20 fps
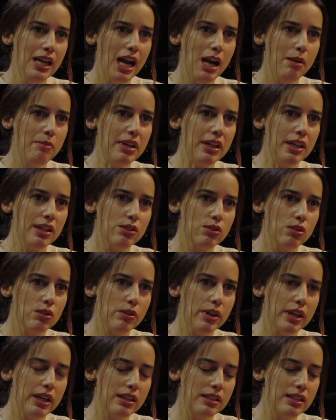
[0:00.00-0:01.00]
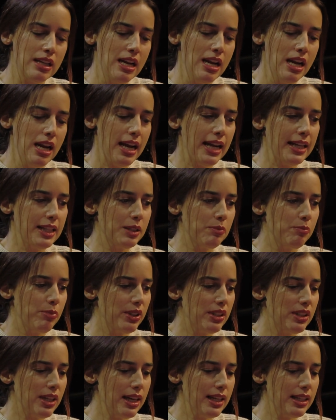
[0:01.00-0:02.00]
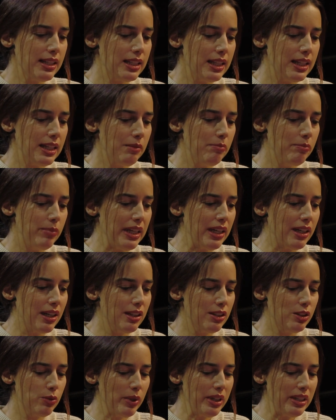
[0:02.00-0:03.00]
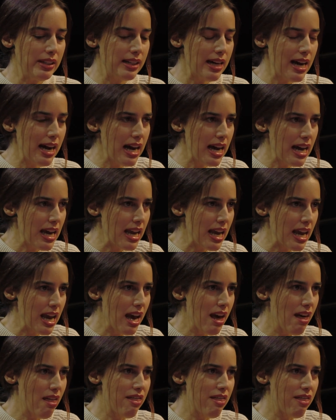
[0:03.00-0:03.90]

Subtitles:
I mean, it's precisely because we die